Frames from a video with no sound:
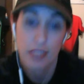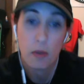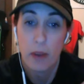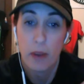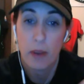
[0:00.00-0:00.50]
them
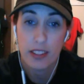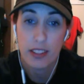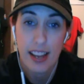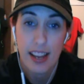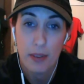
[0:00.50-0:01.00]
apart all the
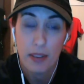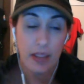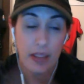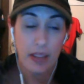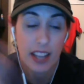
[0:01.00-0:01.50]
time, and I'm
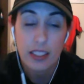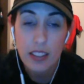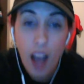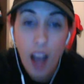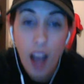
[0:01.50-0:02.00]
like,
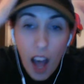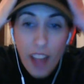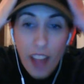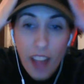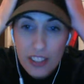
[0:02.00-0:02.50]
ah,
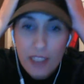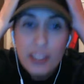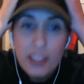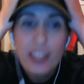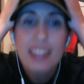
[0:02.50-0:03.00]
they drive me
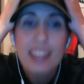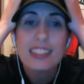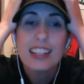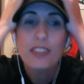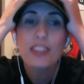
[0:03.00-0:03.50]
crazy
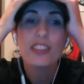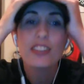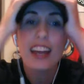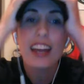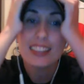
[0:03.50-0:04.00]
coming through the
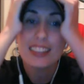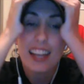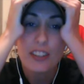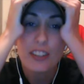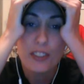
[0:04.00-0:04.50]
house, and I
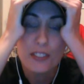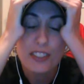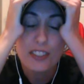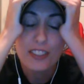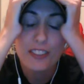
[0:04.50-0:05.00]
don't know who's
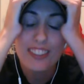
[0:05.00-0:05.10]
who.